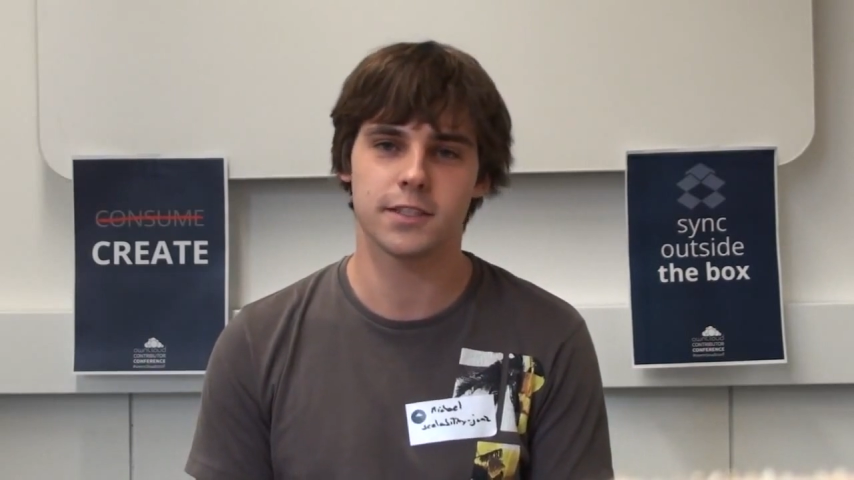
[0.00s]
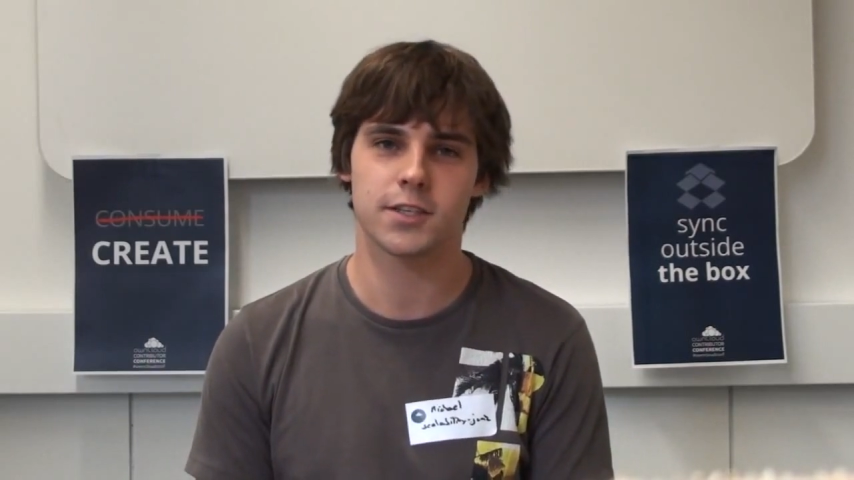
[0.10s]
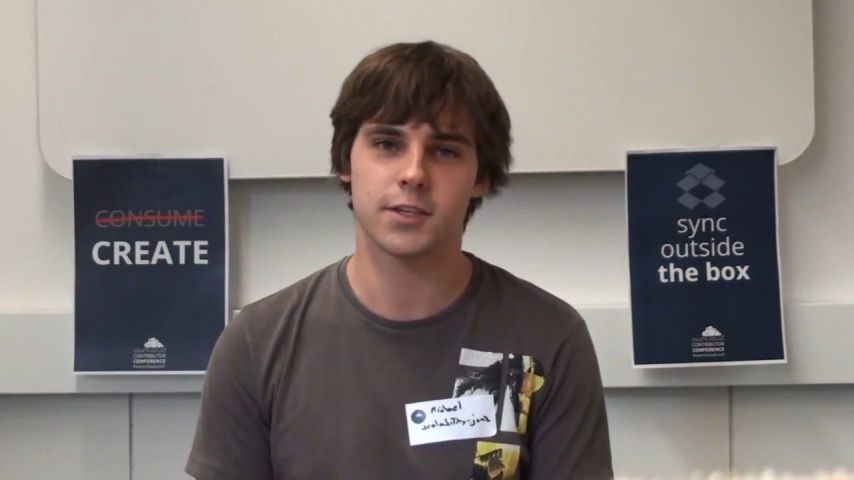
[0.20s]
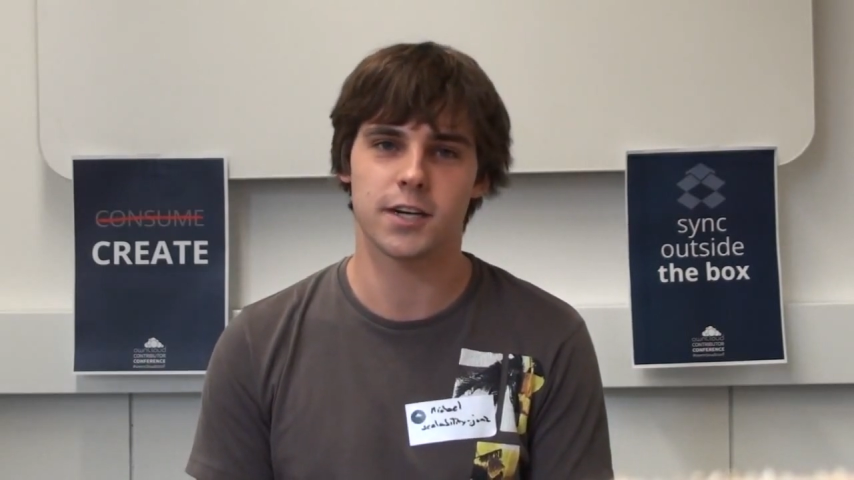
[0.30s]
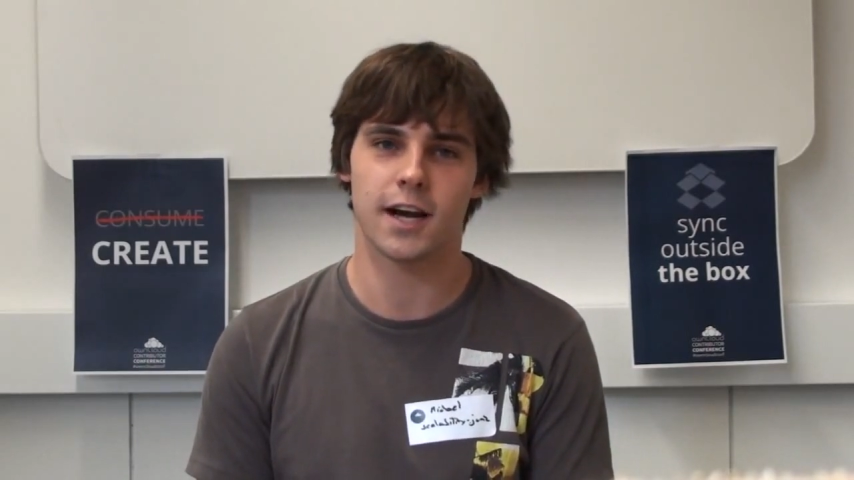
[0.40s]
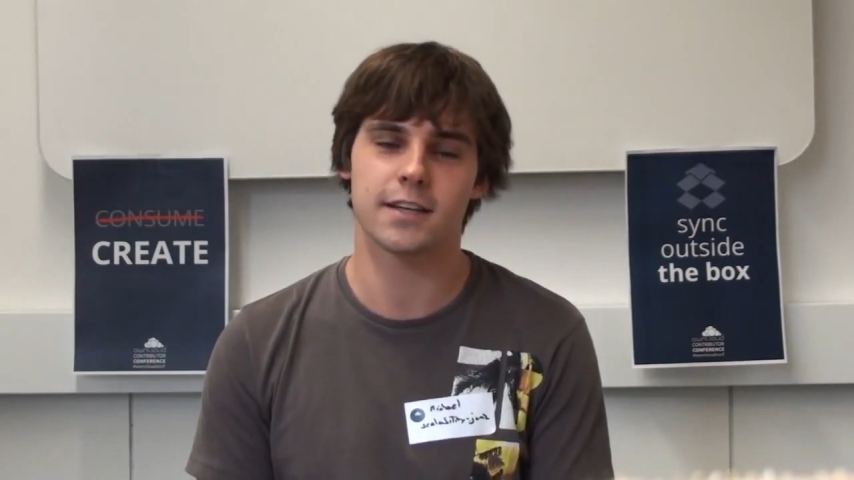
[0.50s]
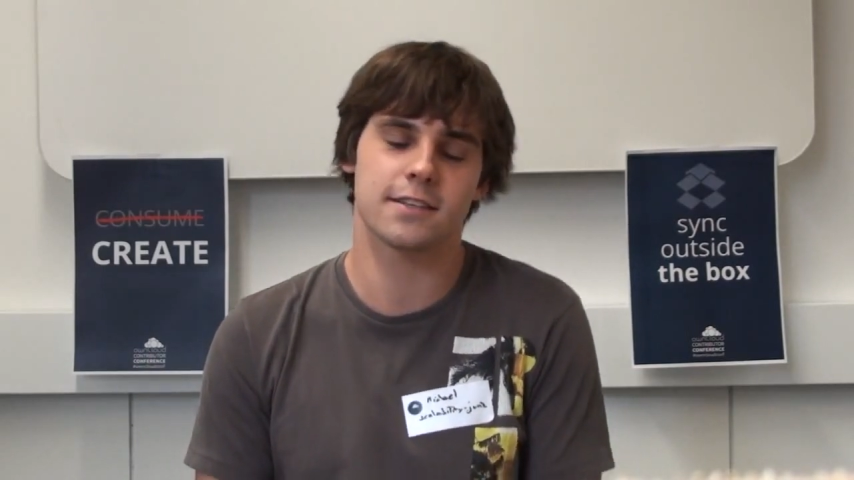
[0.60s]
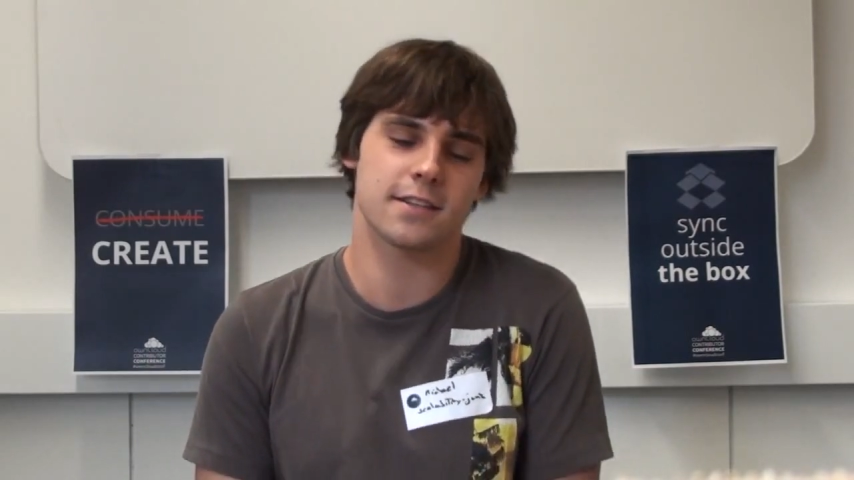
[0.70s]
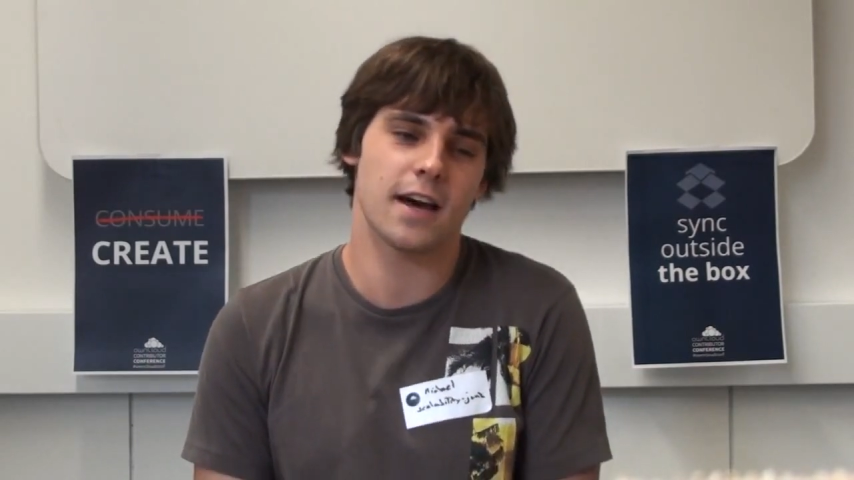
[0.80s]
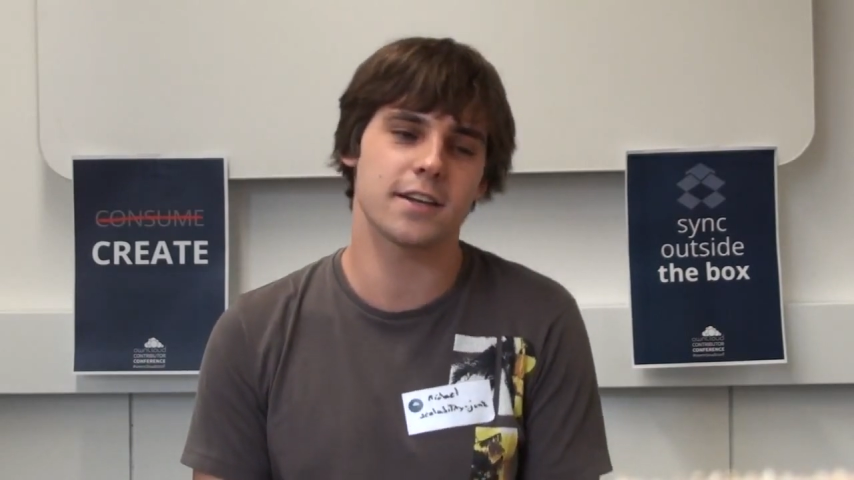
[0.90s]
So I
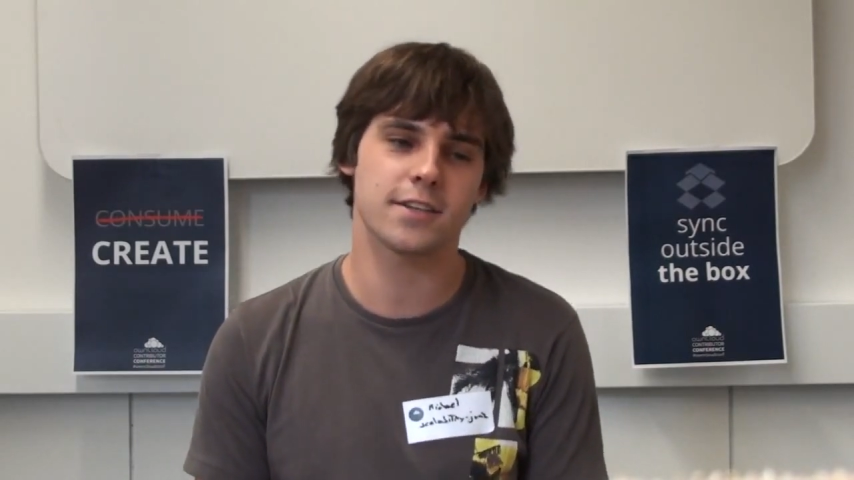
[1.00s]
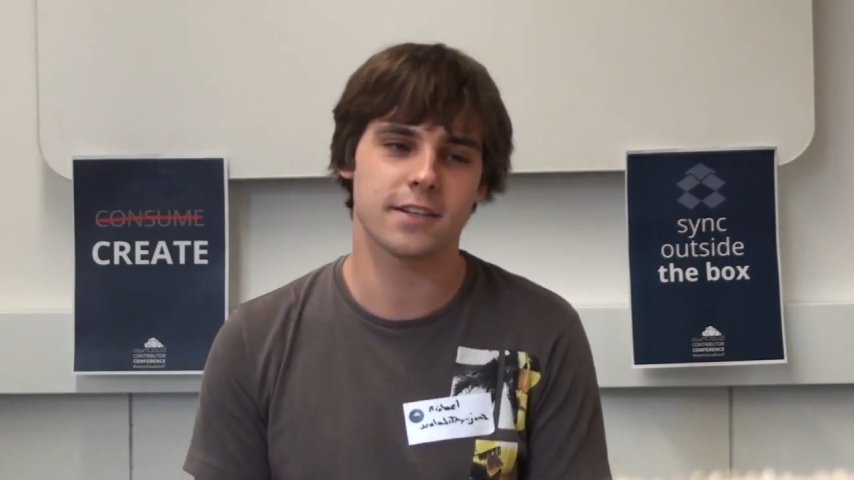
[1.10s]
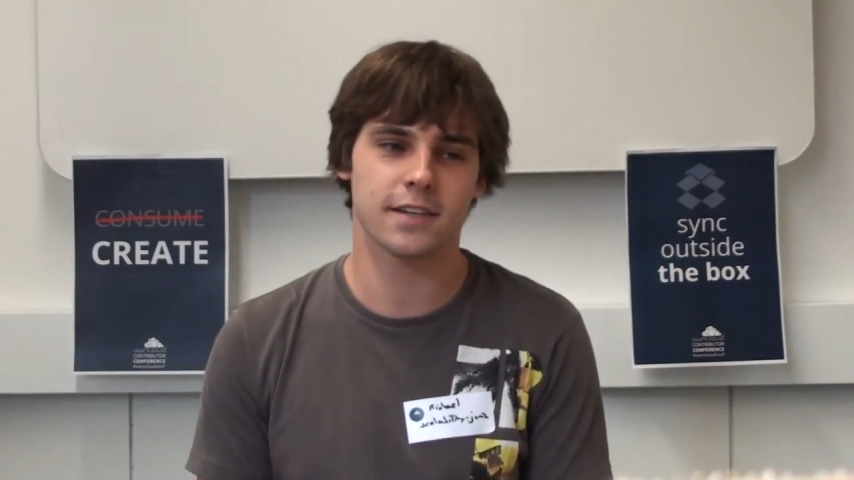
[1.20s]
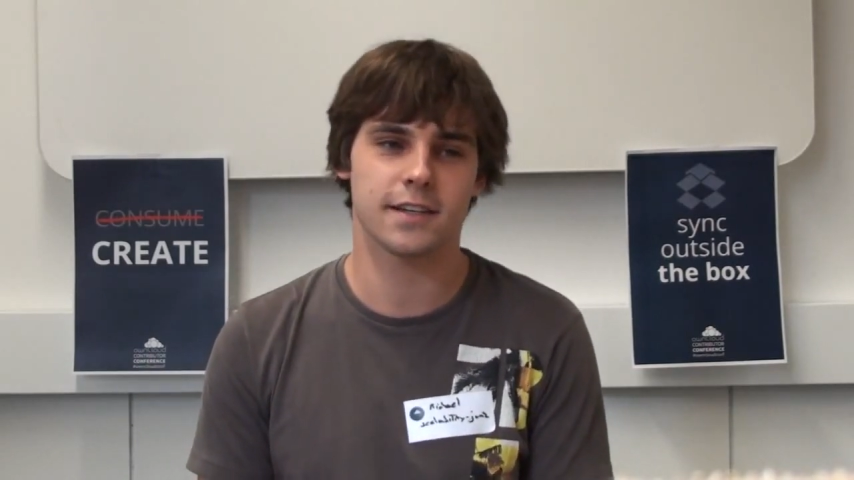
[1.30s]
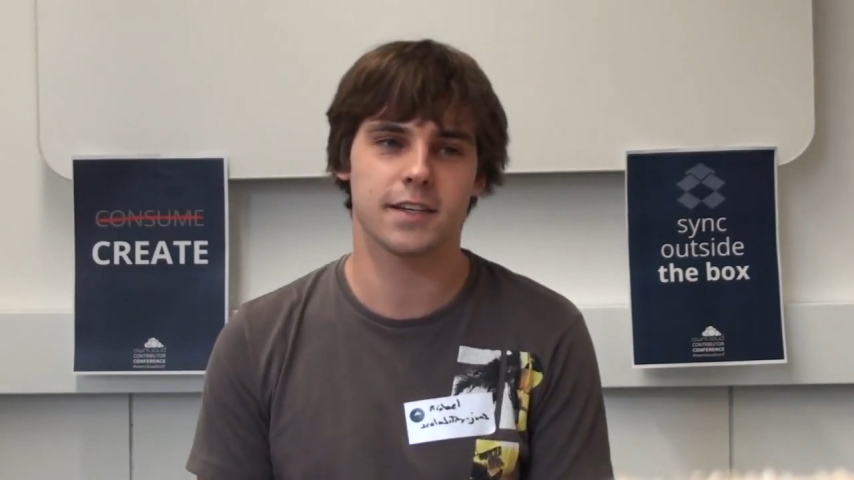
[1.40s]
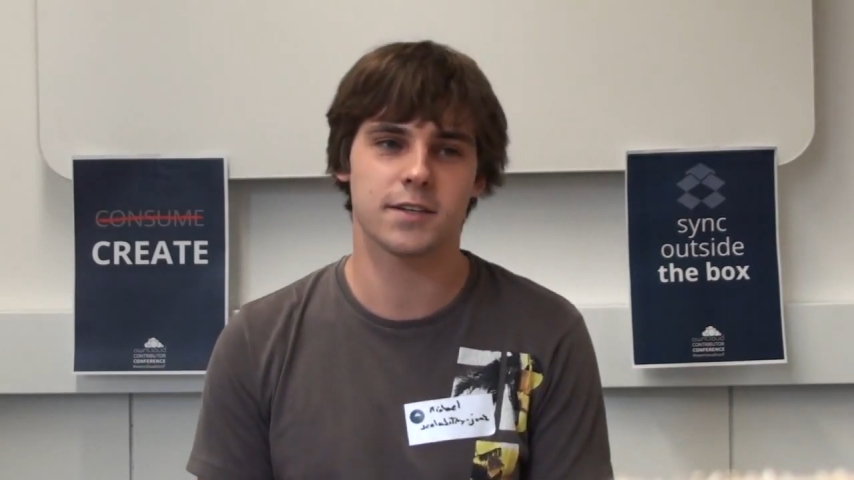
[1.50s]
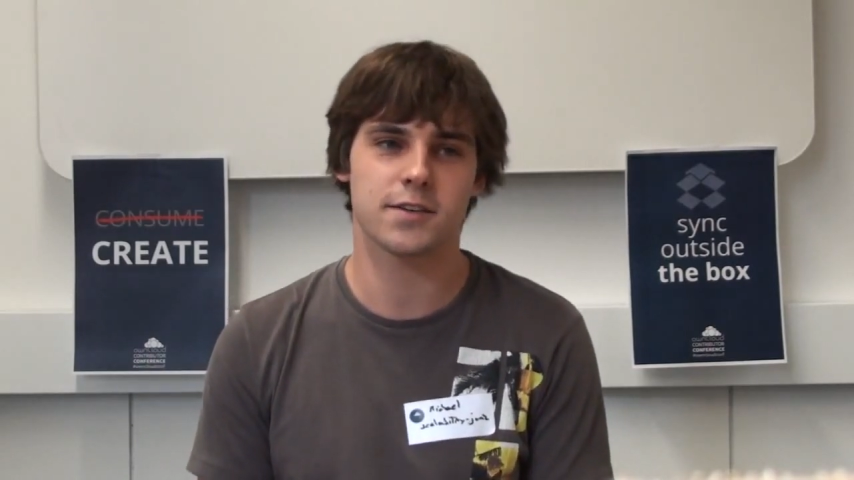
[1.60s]
started